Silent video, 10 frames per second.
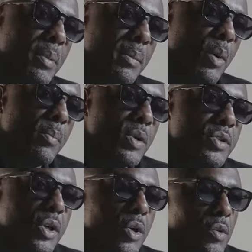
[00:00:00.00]
bit more
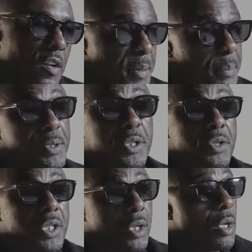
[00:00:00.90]
musical. I've been
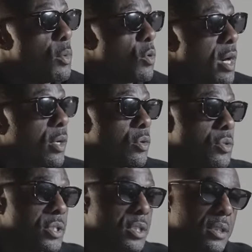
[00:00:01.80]
producing a lot more
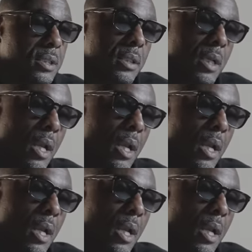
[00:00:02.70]
records, and